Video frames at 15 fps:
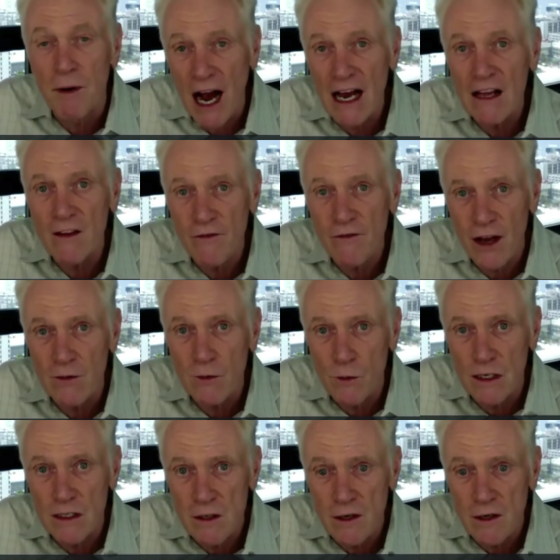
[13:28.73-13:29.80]
by the federal
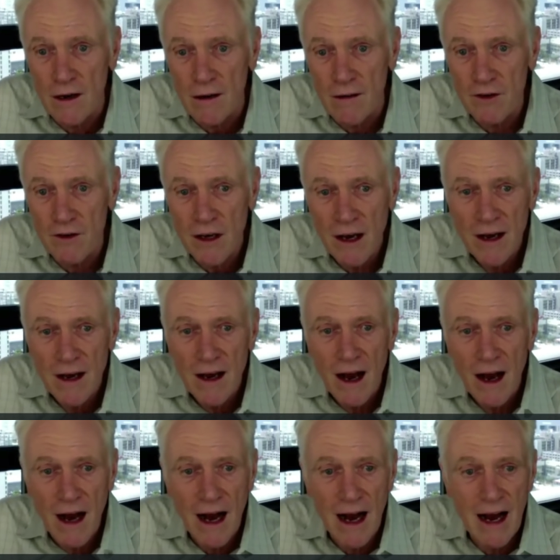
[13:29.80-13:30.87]
reserve
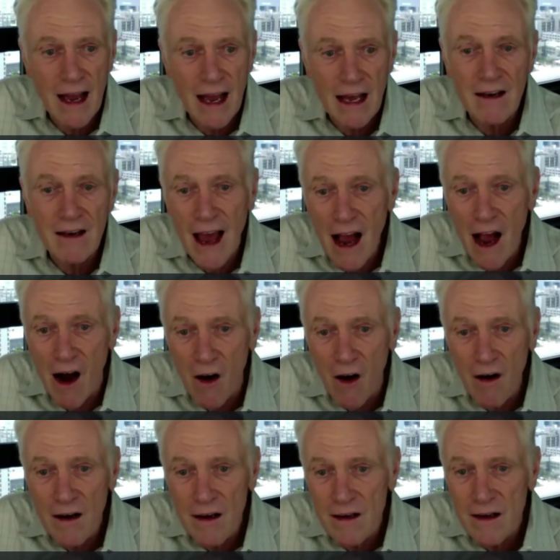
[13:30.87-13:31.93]
uh, and
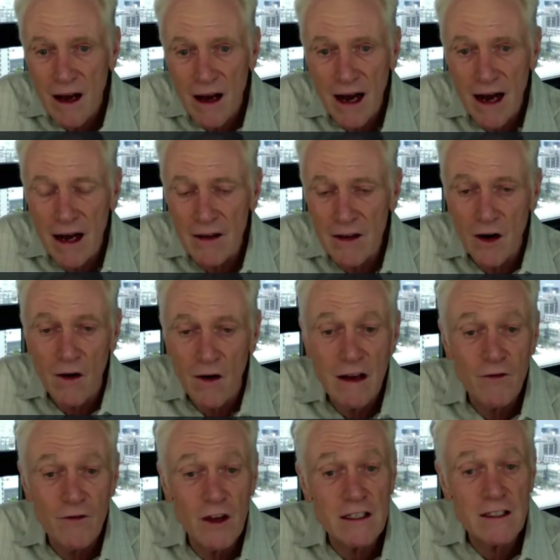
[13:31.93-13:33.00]
now uh, you know
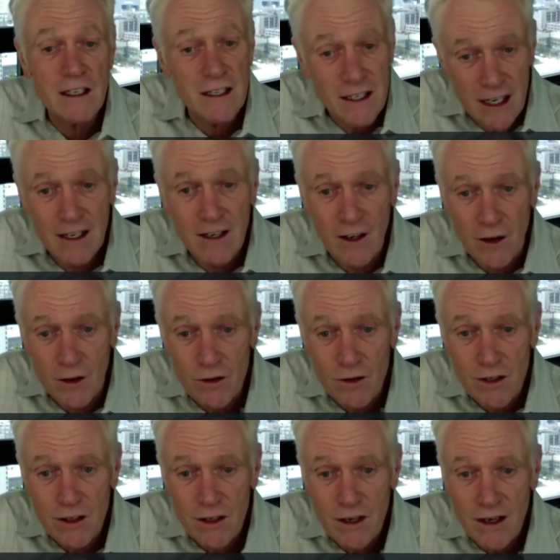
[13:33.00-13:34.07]
if this
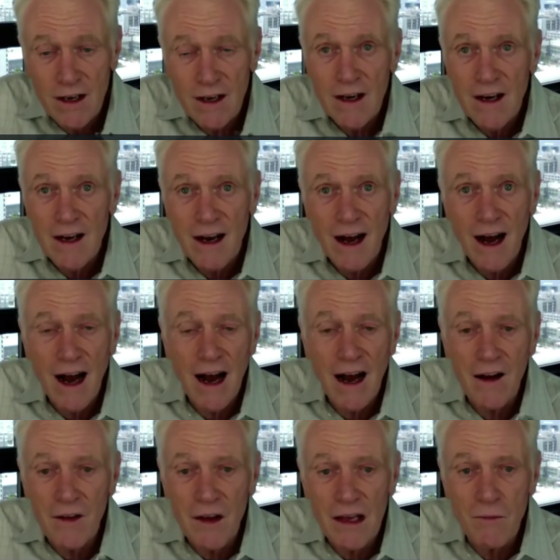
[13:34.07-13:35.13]
continues
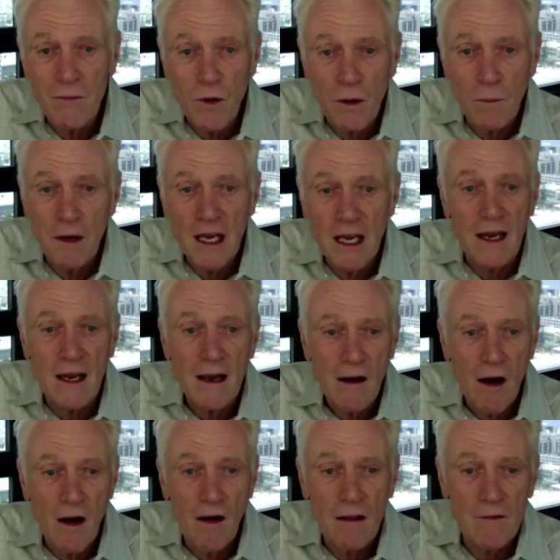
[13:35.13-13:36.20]
uh, it will be
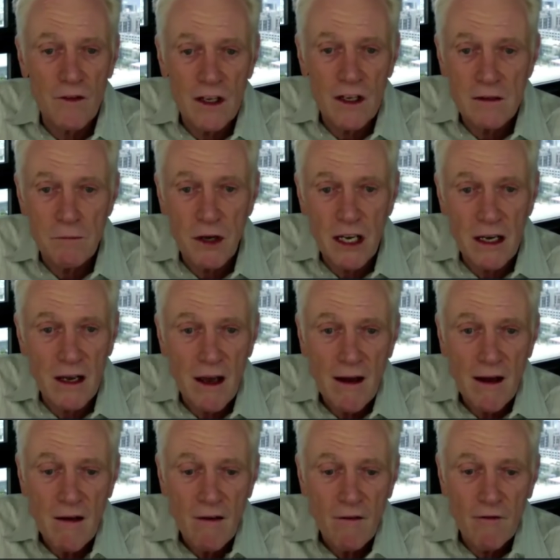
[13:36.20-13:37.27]
all of these big
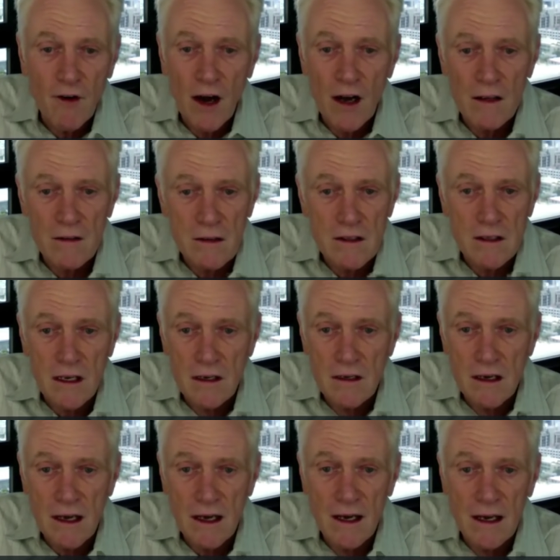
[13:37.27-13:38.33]
funds
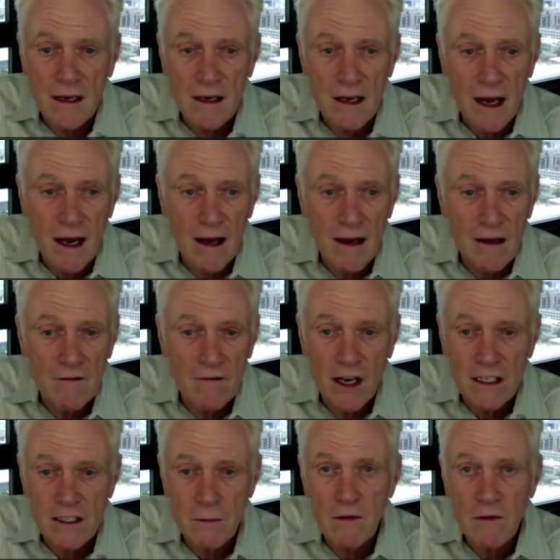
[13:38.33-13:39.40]
and, and uh,
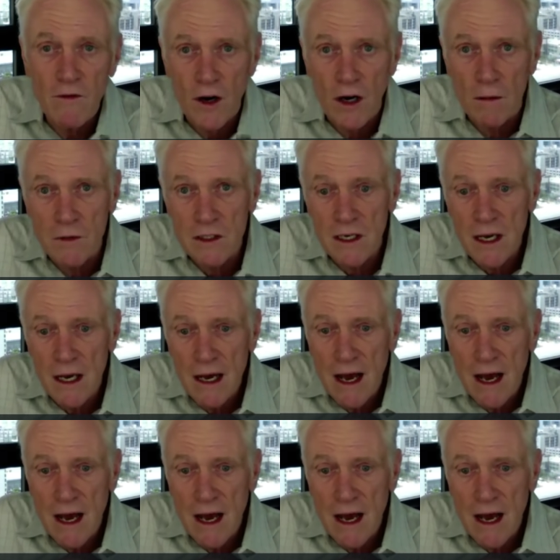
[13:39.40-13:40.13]
investment firms